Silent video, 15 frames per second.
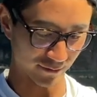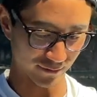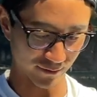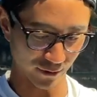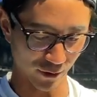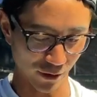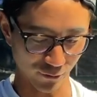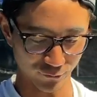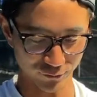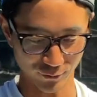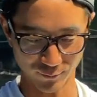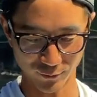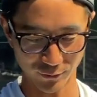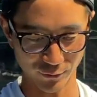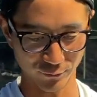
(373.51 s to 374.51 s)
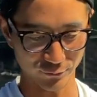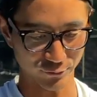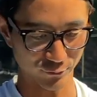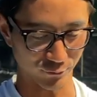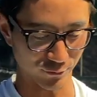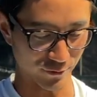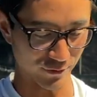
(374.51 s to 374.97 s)
The colors are pretty old
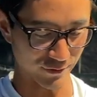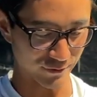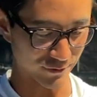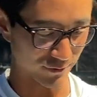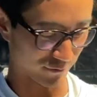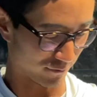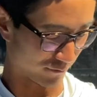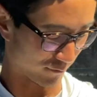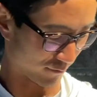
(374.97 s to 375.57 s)
school on this,